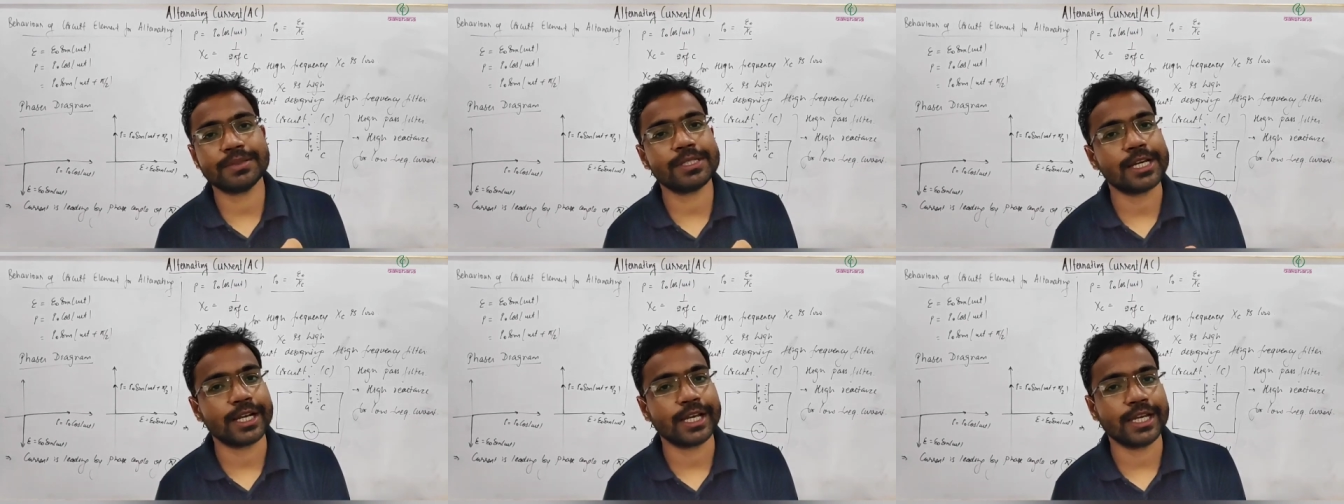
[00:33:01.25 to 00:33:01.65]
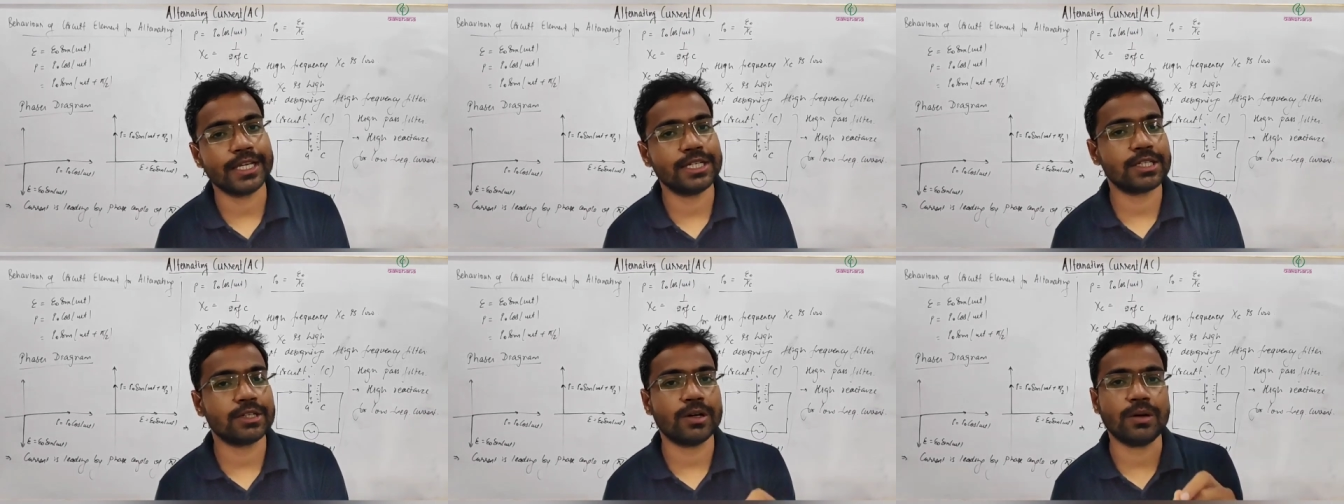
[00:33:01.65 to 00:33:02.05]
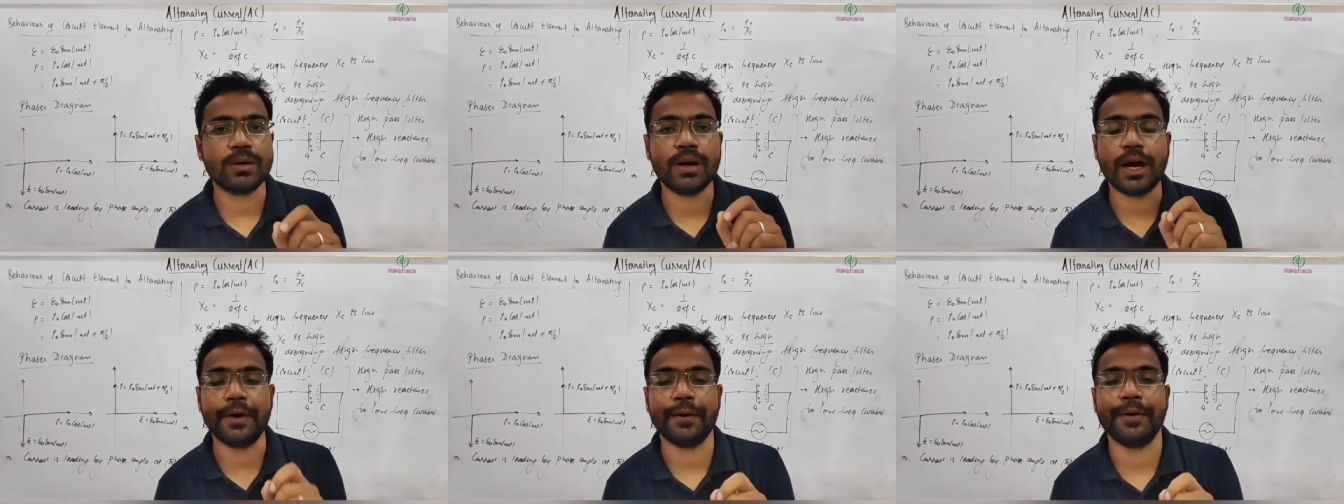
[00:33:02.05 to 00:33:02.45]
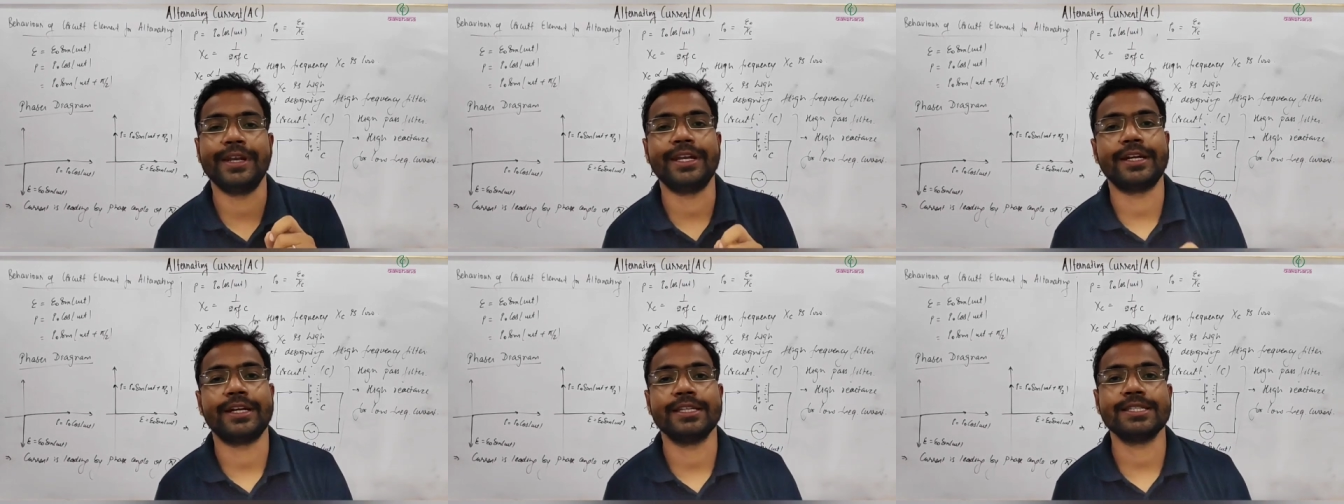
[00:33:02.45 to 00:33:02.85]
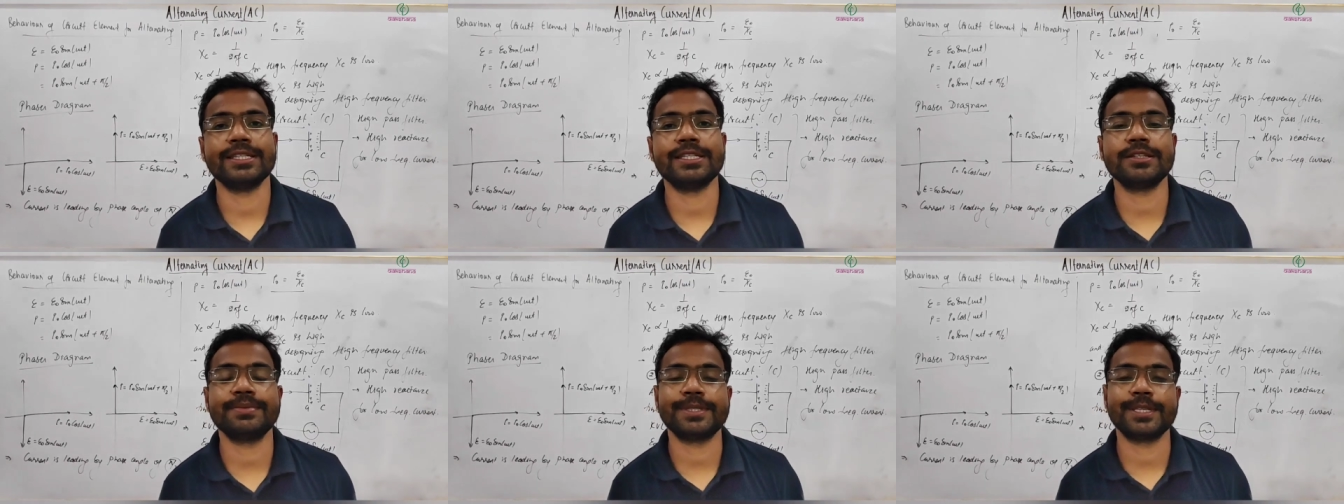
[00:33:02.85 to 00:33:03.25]
circuit or how an
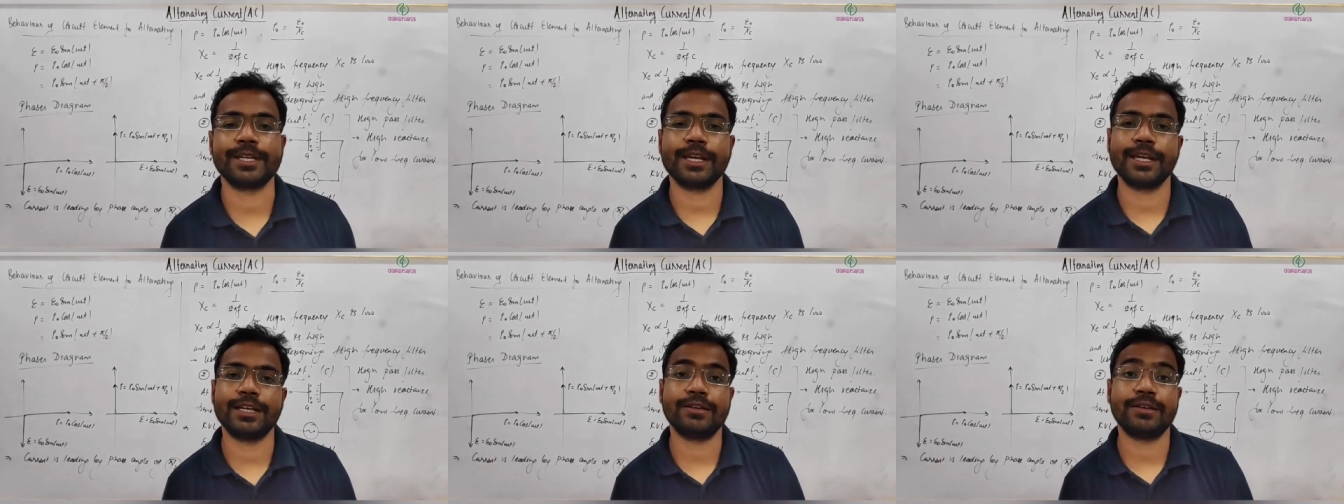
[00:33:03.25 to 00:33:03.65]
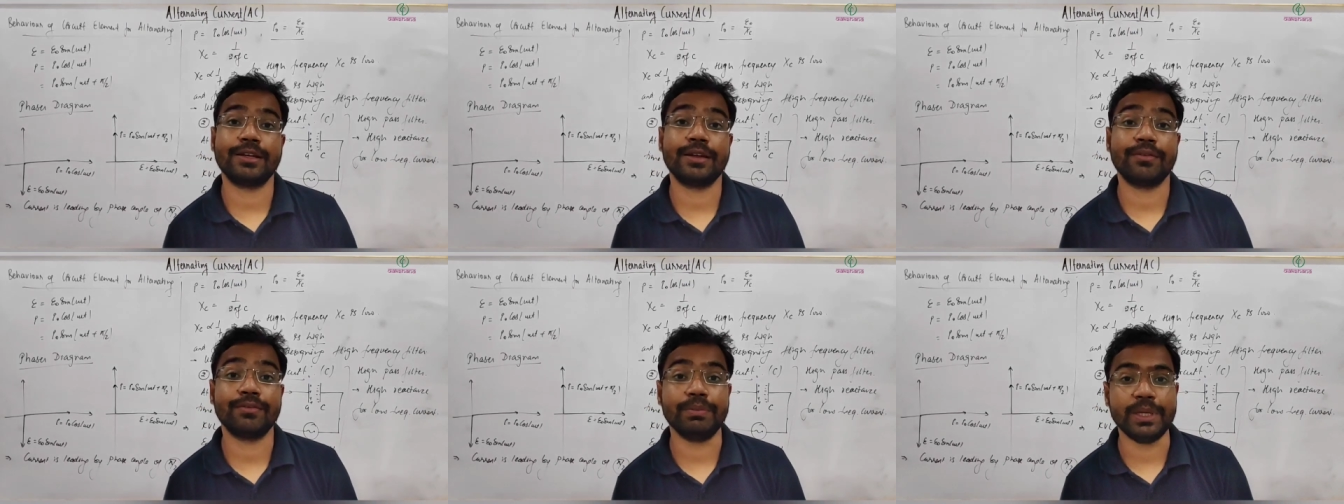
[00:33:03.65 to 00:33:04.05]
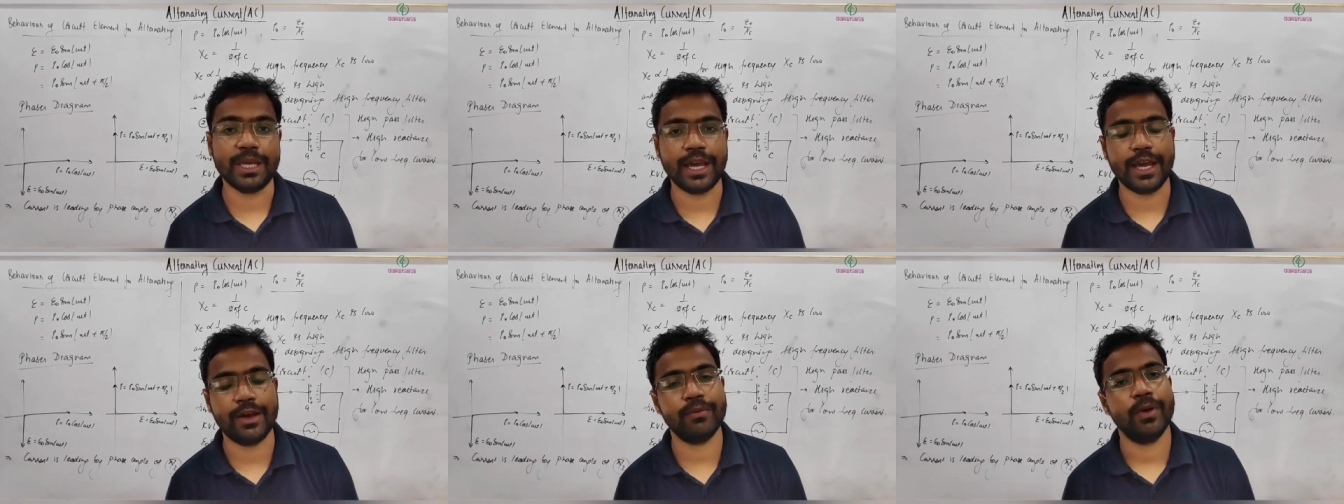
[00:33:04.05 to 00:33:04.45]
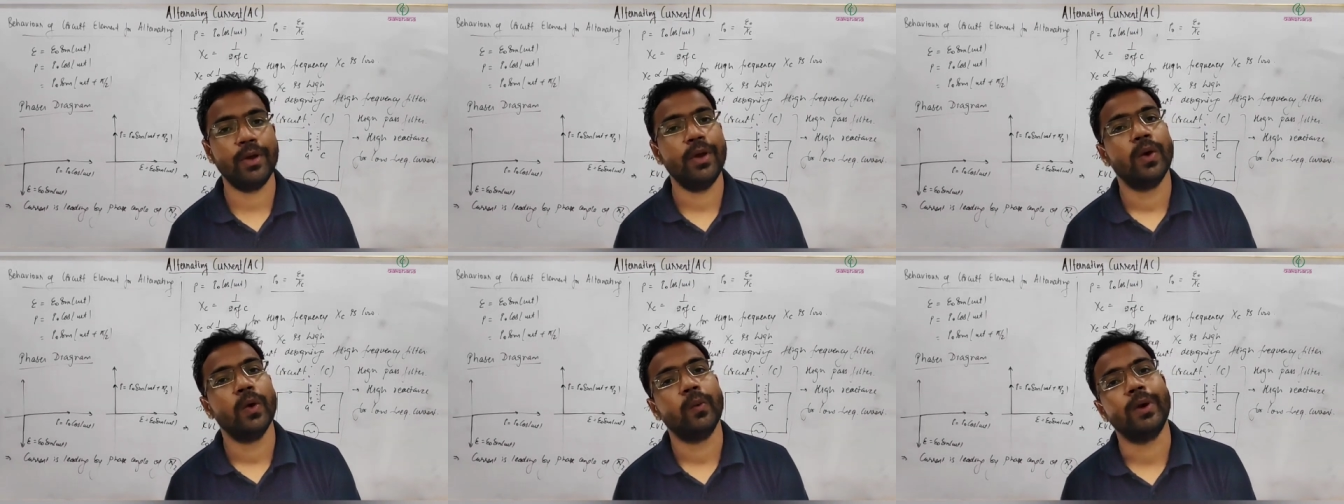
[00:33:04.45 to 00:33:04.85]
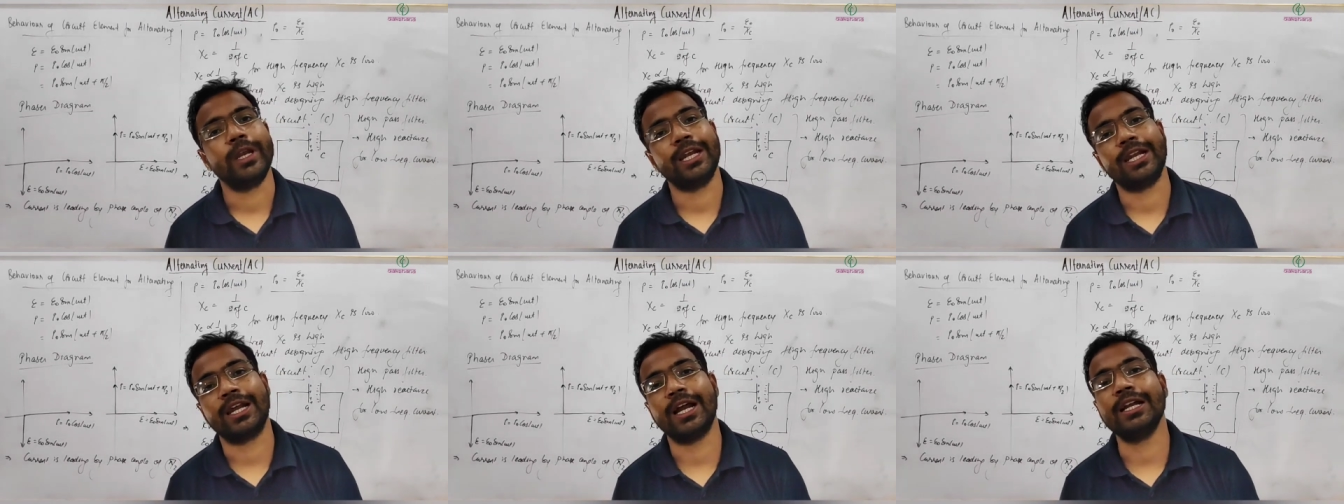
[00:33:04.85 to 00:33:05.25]
resistive circuit behave when an
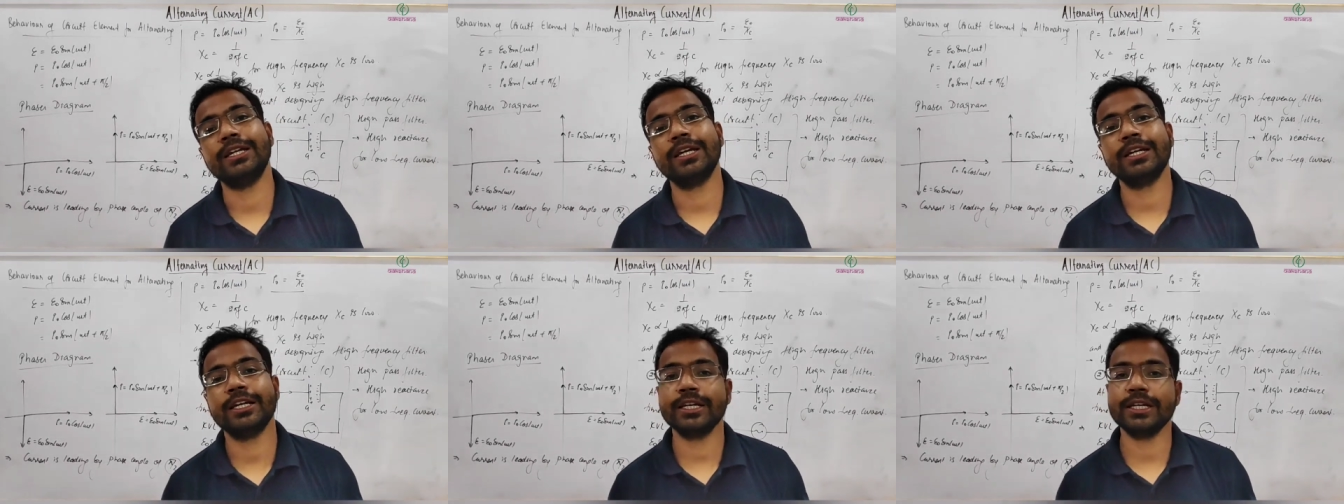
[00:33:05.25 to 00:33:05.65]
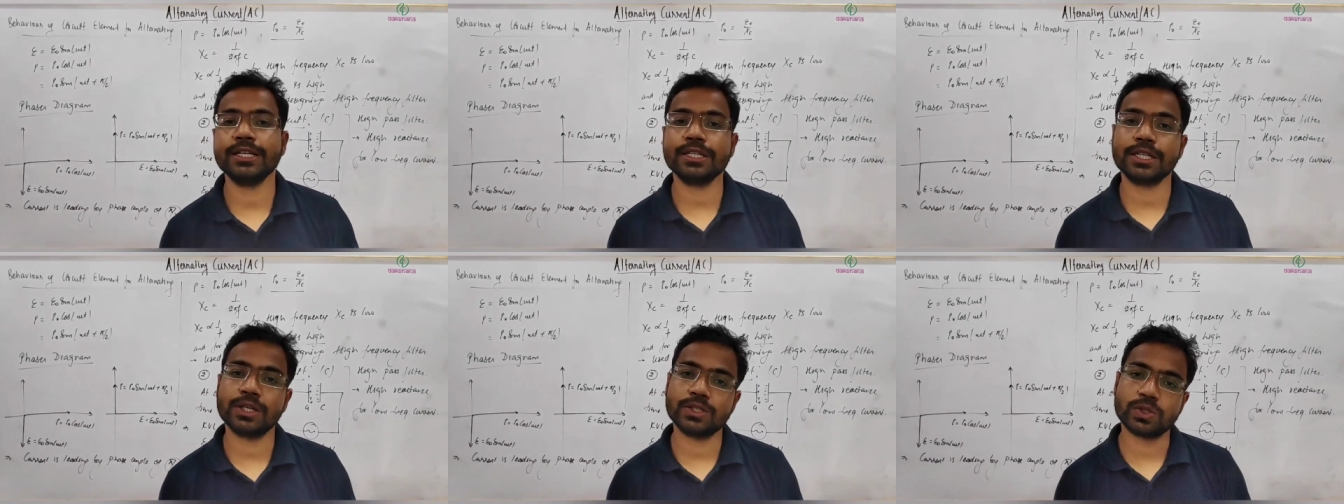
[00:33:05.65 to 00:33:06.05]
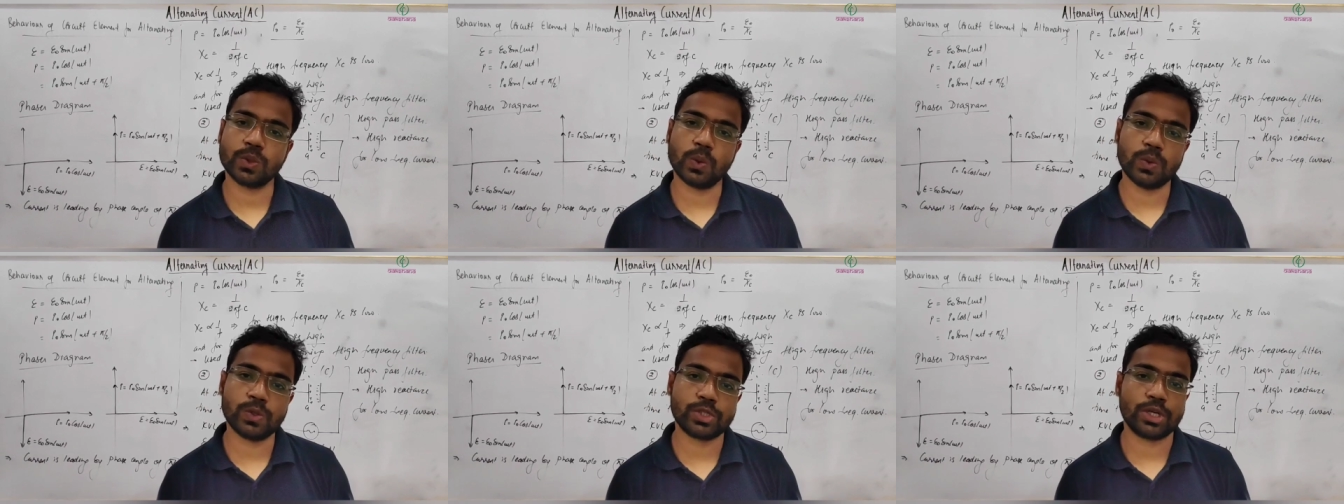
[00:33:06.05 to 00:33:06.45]
alternating source,